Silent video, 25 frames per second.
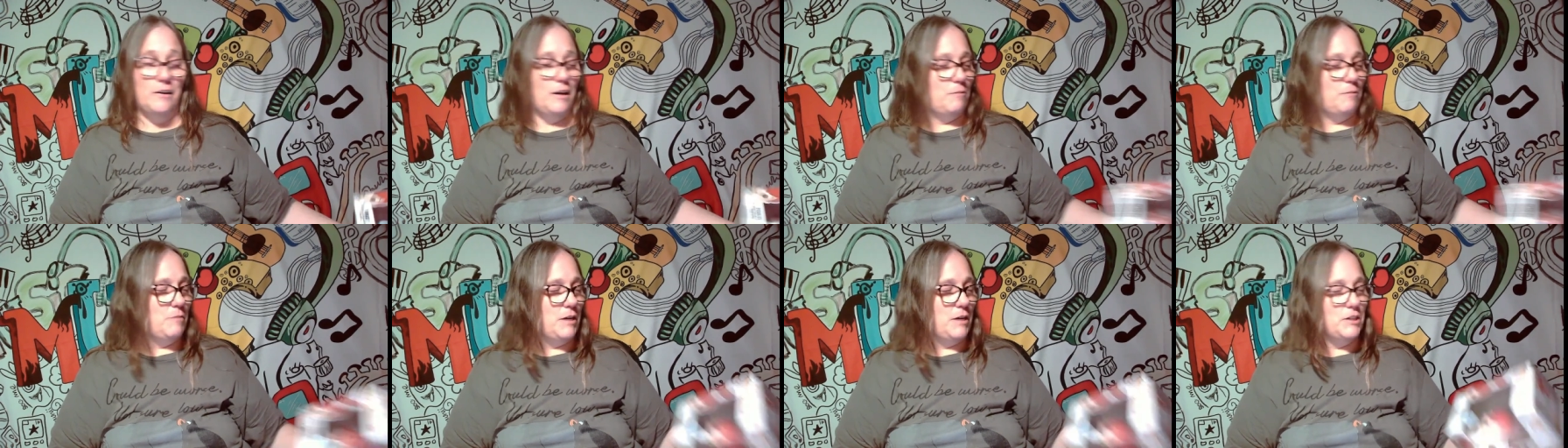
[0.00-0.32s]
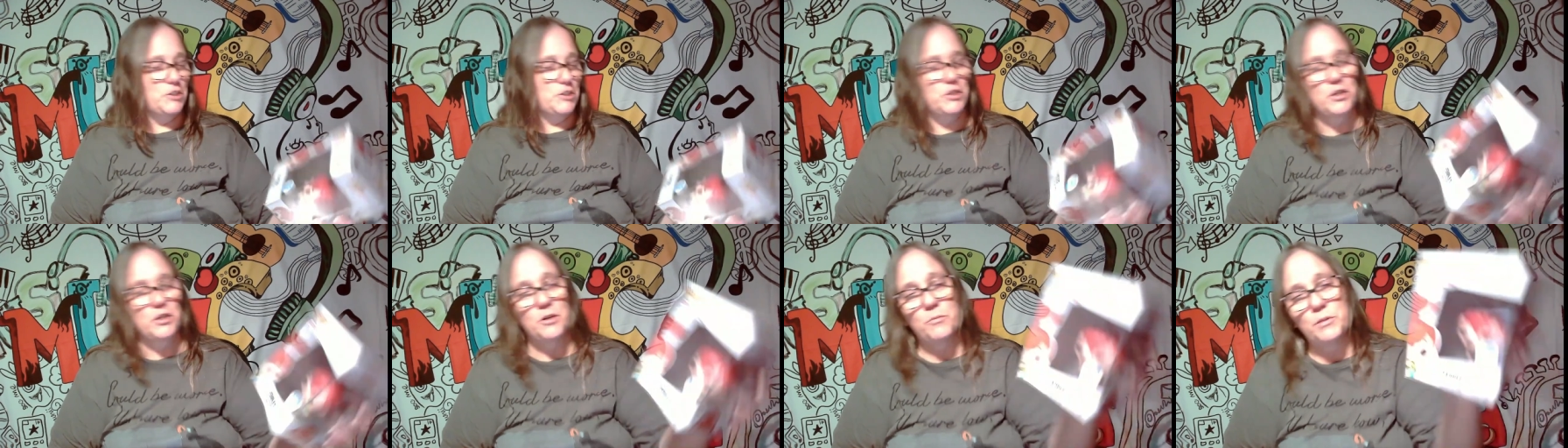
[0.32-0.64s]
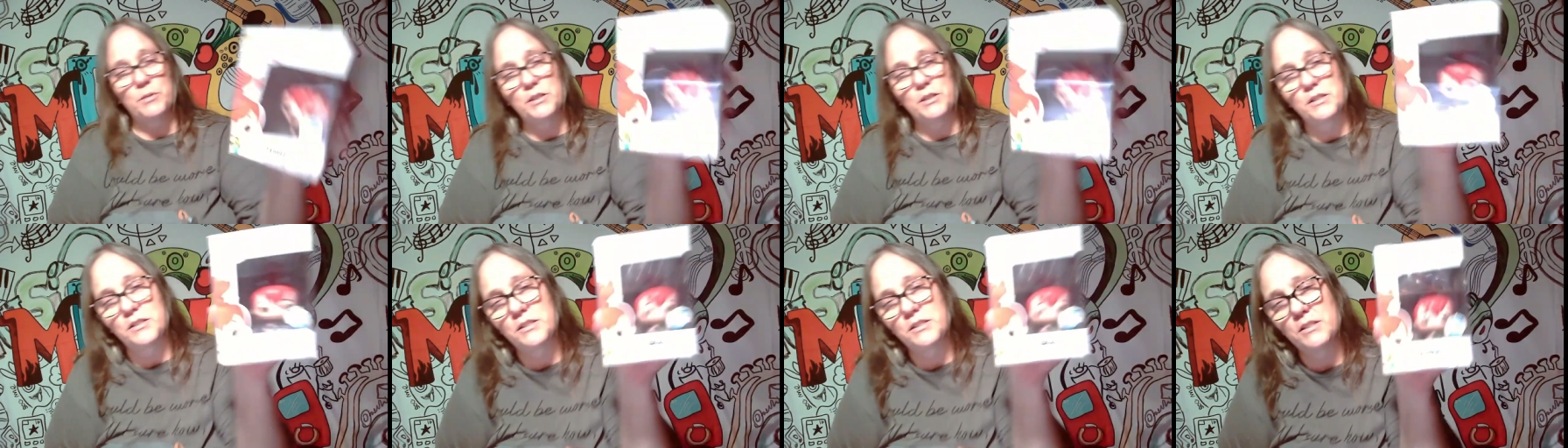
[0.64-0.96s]
I'm not sure,
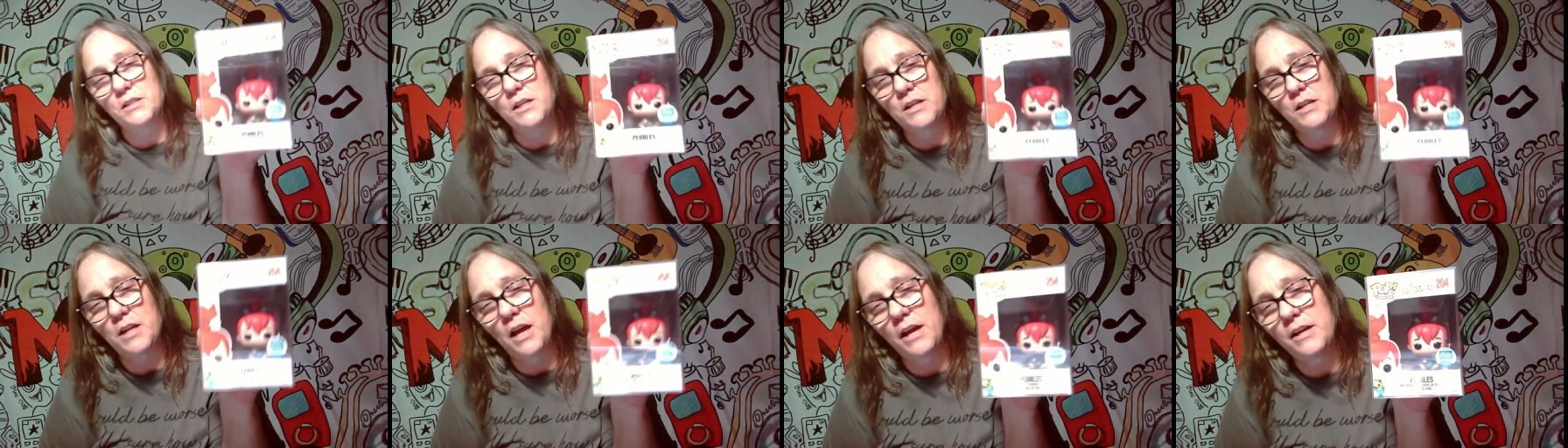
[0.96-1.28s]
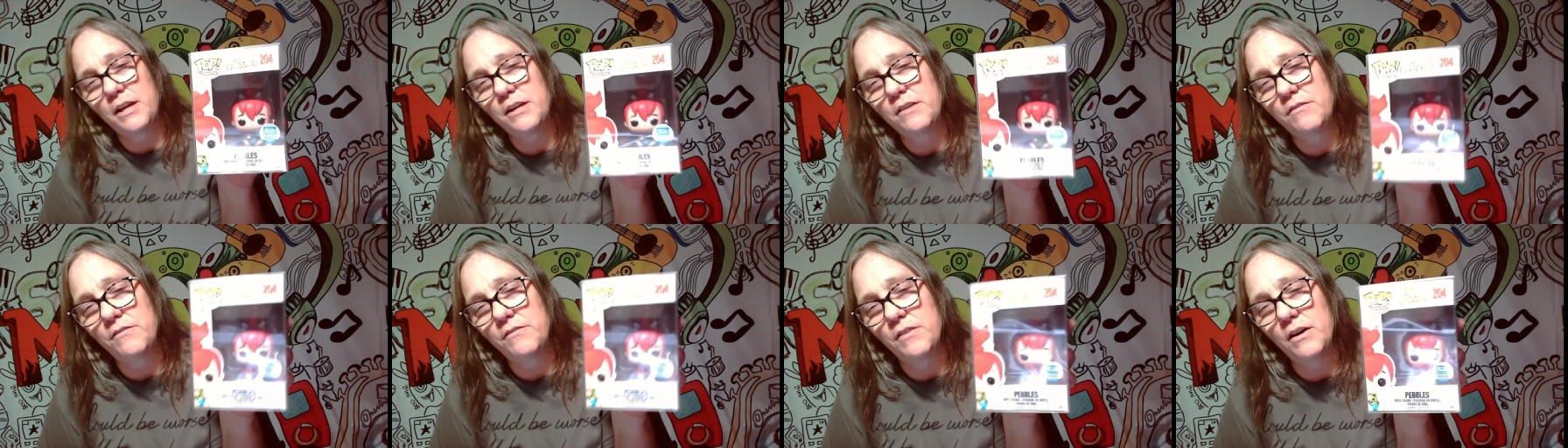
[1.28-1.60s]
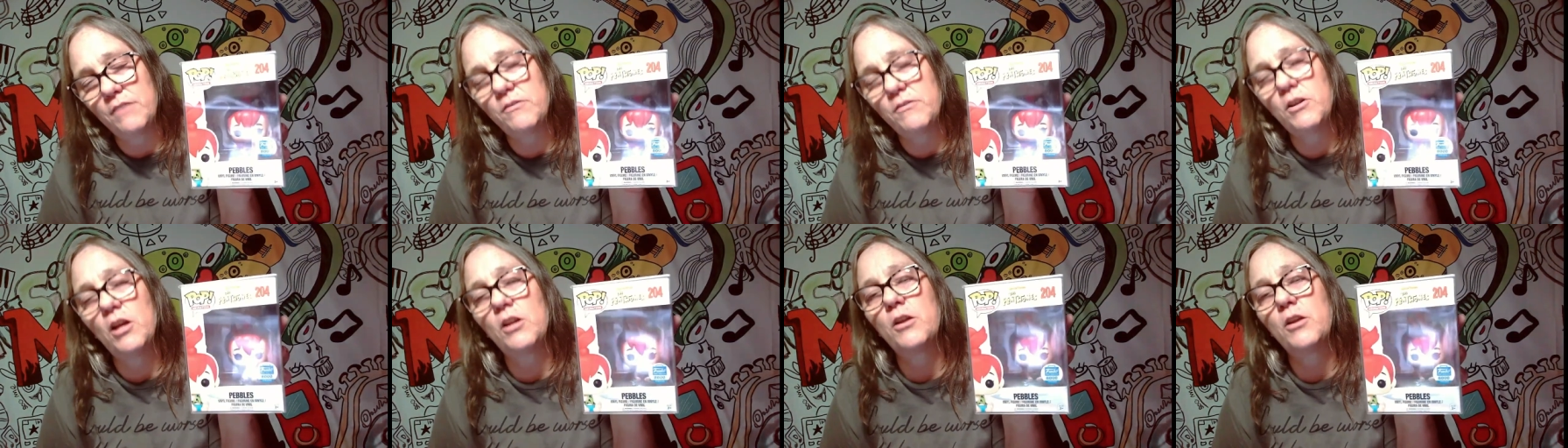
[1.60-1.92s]
but this is a
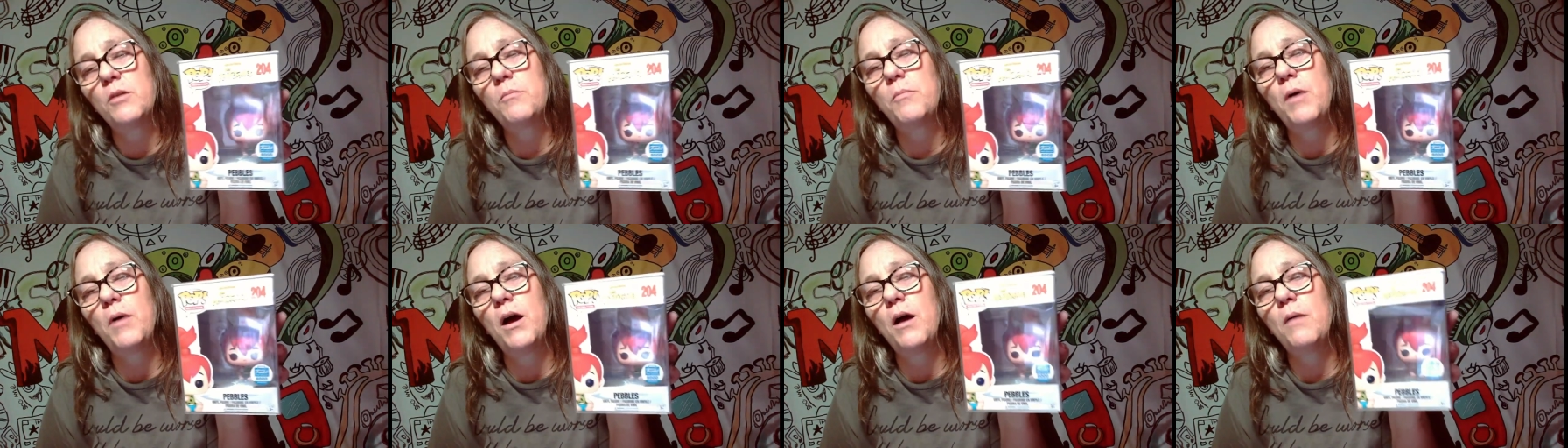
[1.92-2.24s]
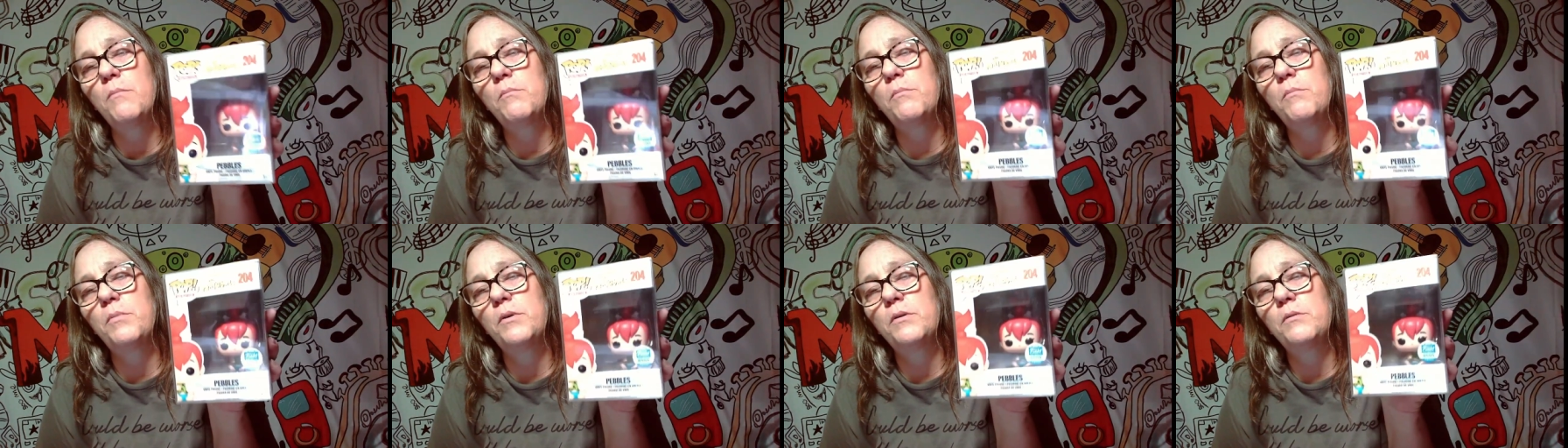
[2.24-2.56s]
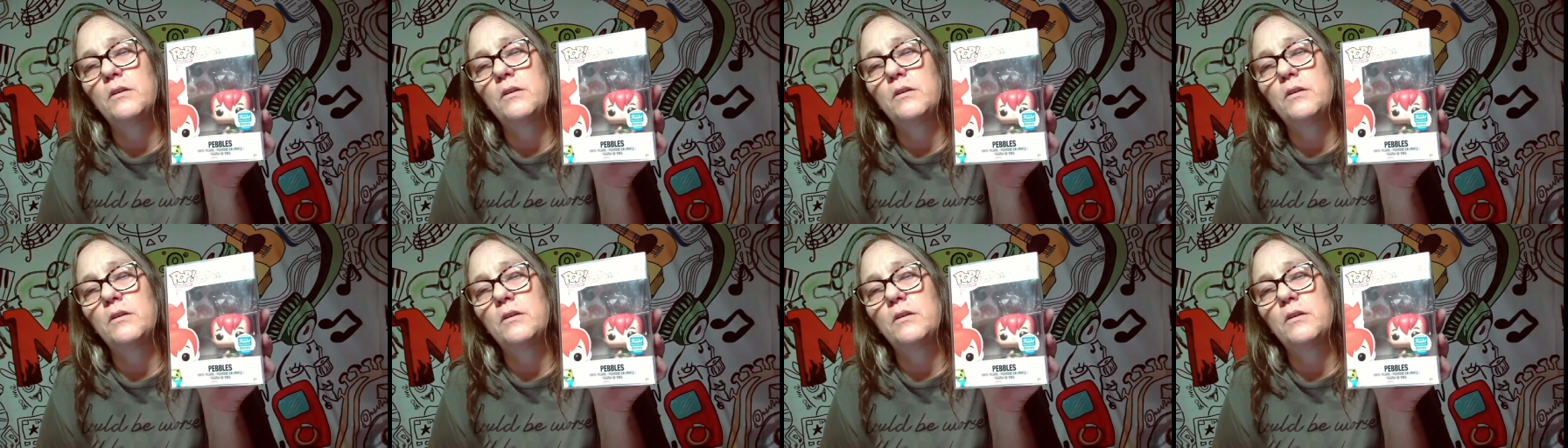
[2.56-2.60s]
ninety-five dollar pop.